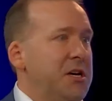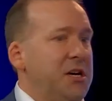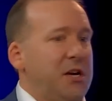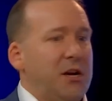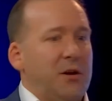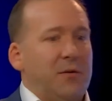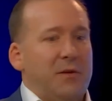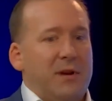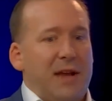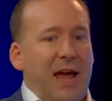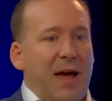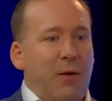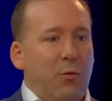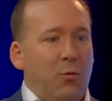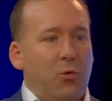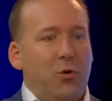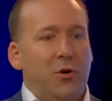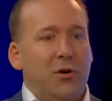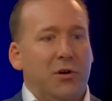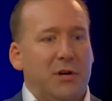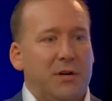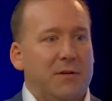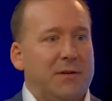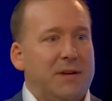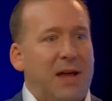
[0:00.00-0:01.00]

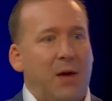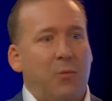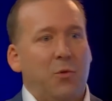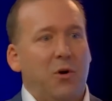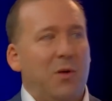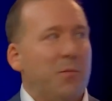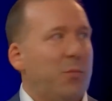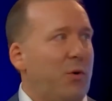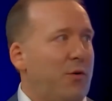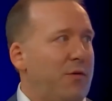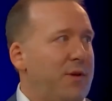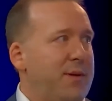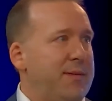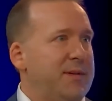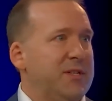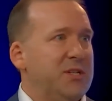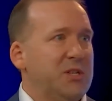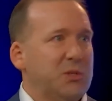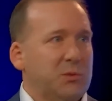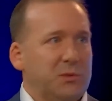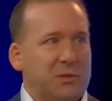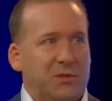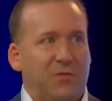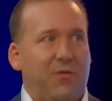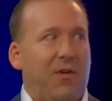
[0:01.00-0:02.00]
Network and network
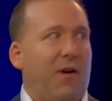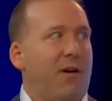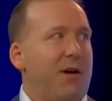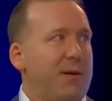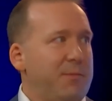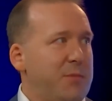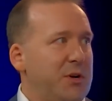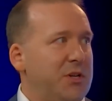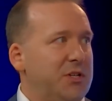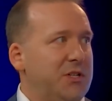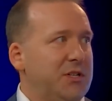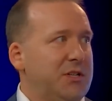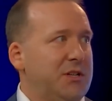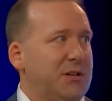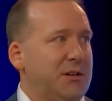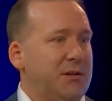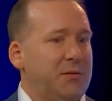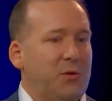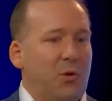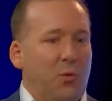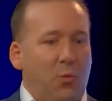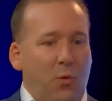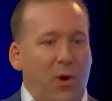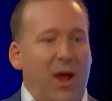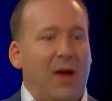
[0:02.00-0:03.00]
perimeters was very much the
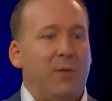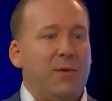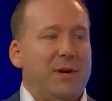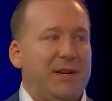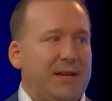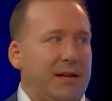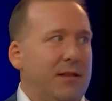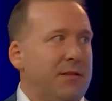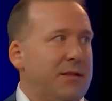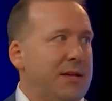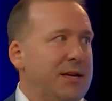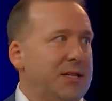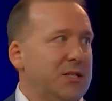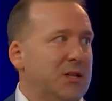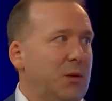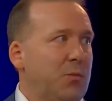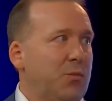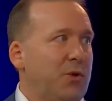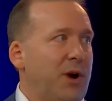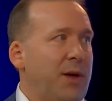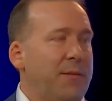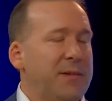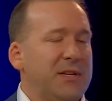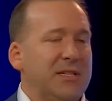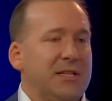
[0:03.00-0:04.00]
way we did things on
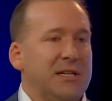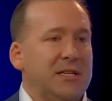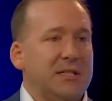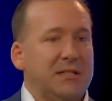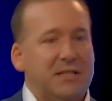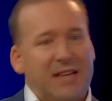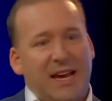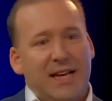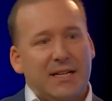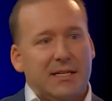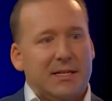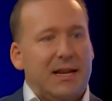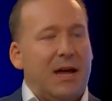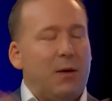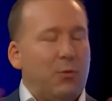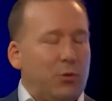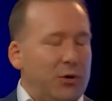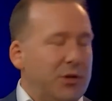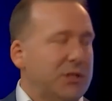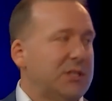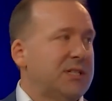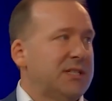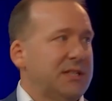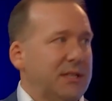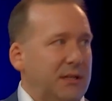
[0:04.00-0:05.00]
premises. Yes,
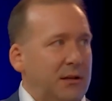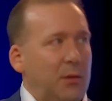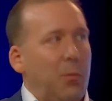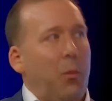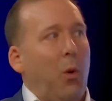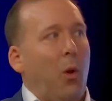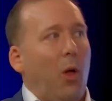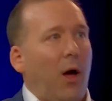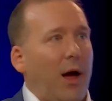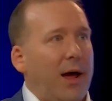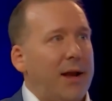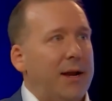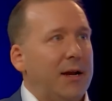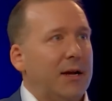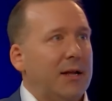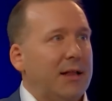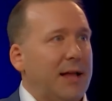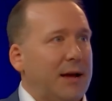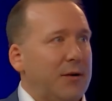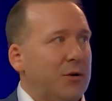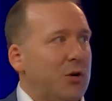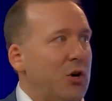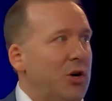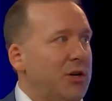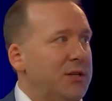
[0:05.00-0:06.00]
networks still apply in a
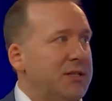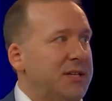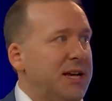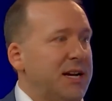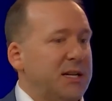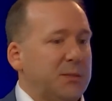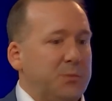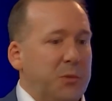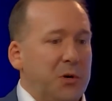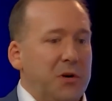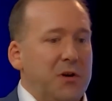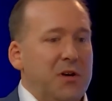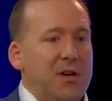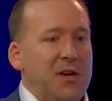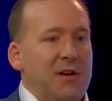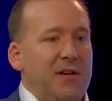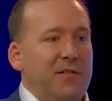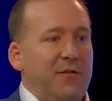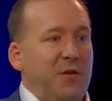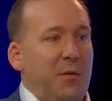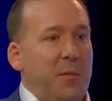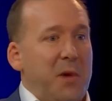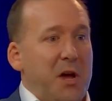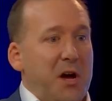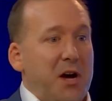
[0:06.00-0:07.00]
cloud context, but
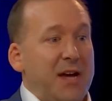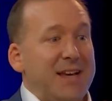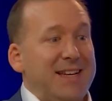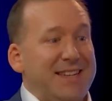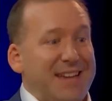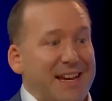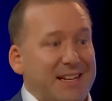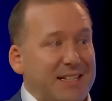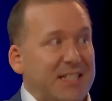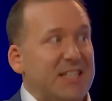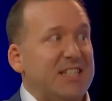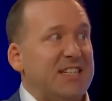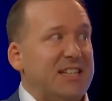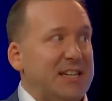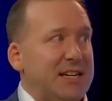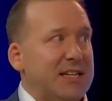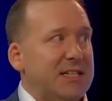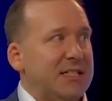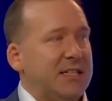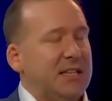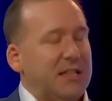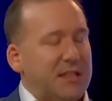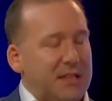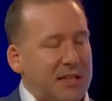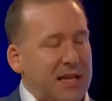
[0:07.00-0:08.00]
for me, identity is
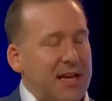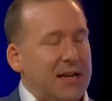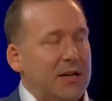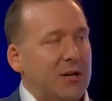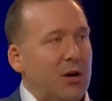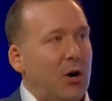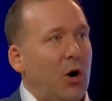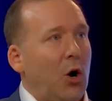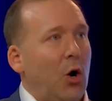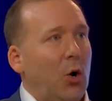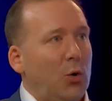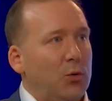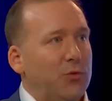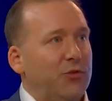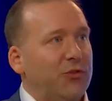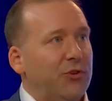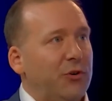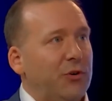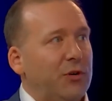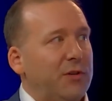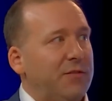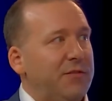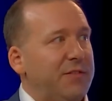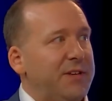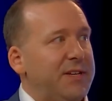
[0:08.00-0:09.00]
the thing that holds
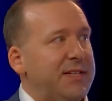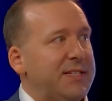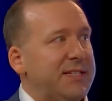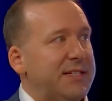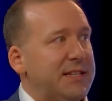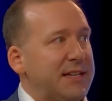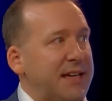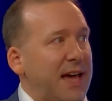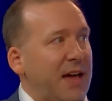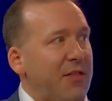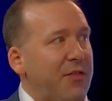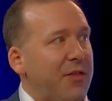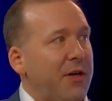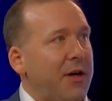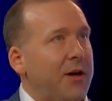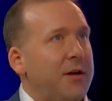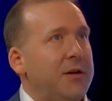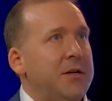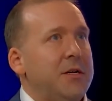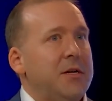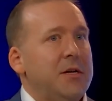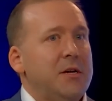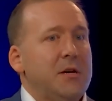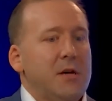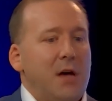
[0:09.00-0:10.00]
all of this together.
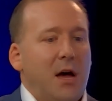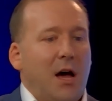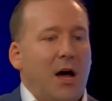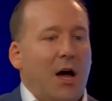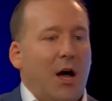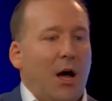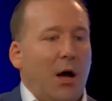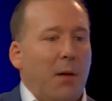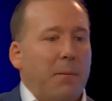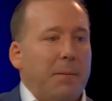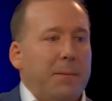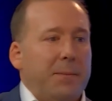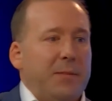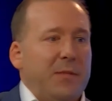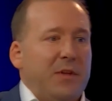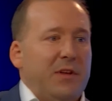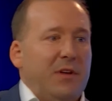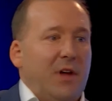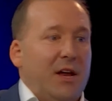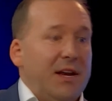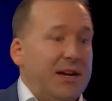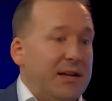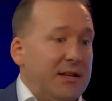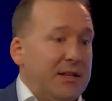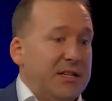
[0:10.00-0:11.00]
And
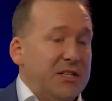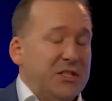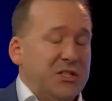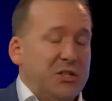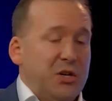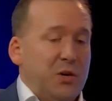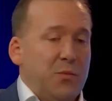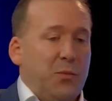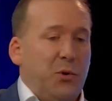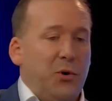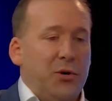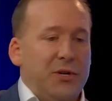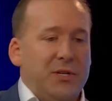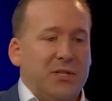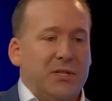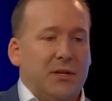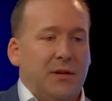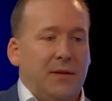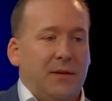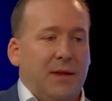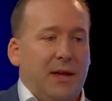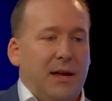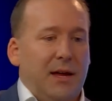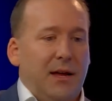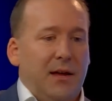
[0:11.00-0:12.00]
there's 2 points
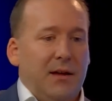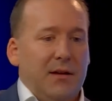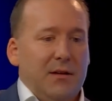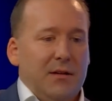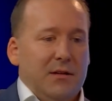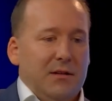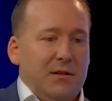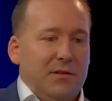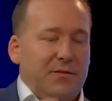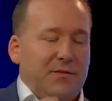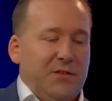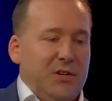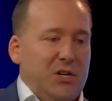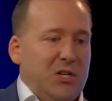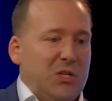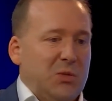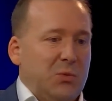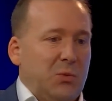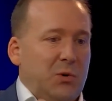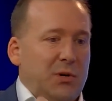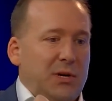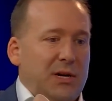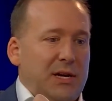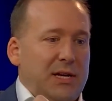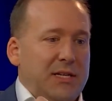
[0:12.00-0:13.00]
on that. The first
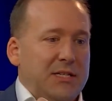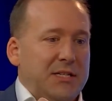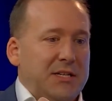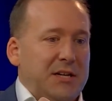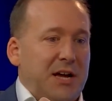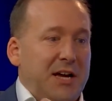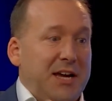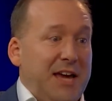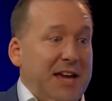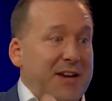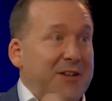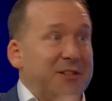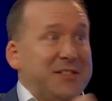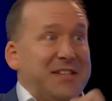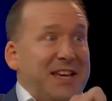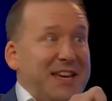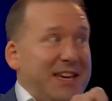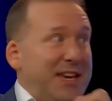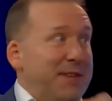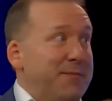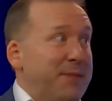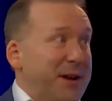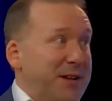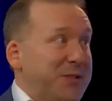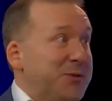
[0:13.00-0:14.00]
one is, again, I'll take
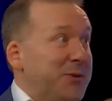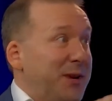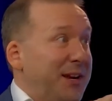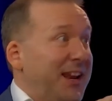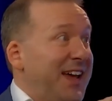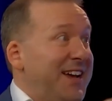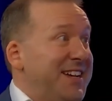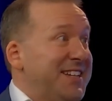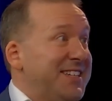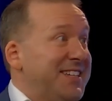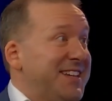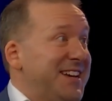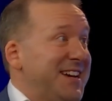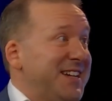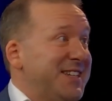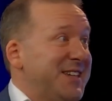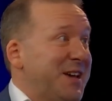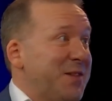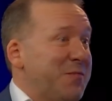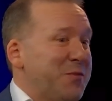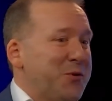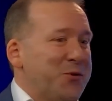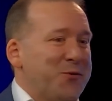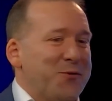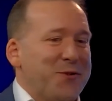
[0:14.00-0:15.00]
it back to a legacy
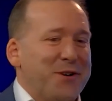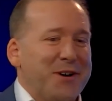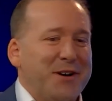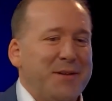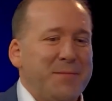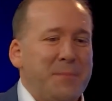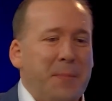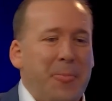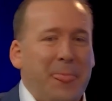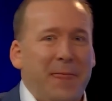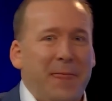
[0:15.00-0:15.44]
example, right?